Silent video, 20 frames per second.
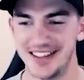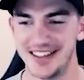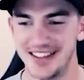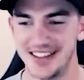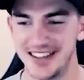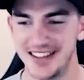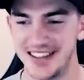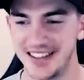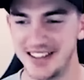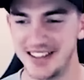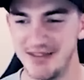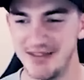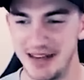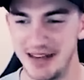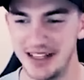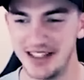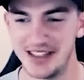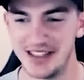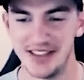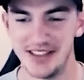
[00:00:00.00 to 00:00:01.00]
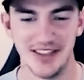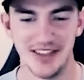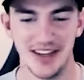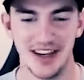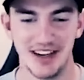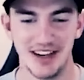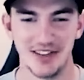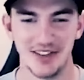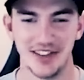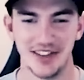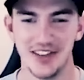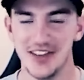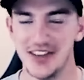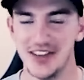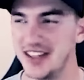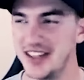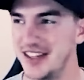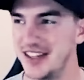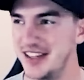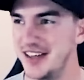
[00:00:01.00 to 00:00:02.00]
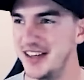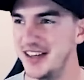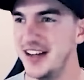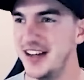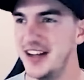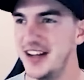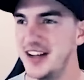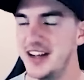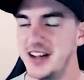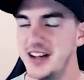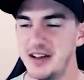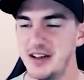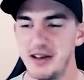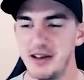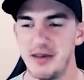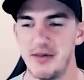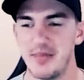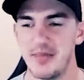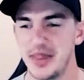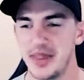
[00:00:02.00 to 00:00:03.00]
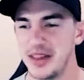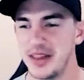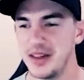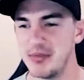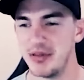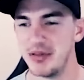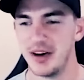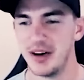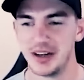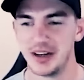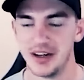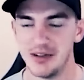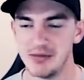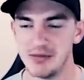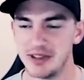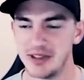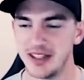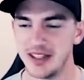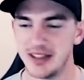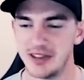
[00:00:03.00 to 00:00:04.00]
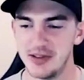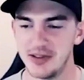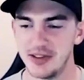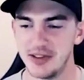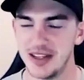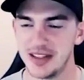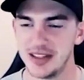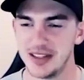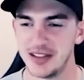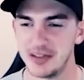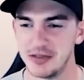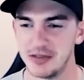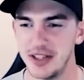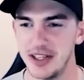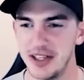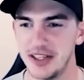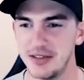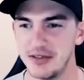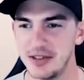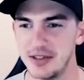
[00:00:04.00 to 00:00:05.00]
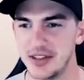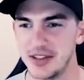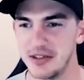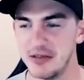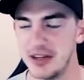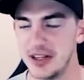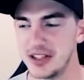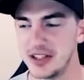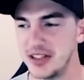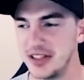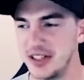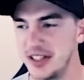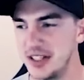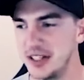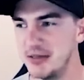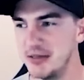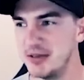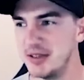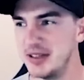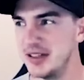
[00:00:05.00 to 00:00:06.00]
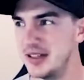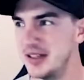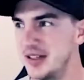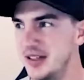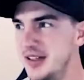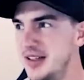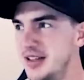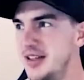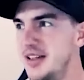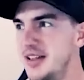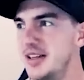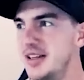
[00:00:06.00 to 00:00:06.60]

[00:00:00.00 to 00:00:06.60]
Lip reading: this is like the best dude to ever do it. And then LeBron comes in like 2003 and we start watching him. And then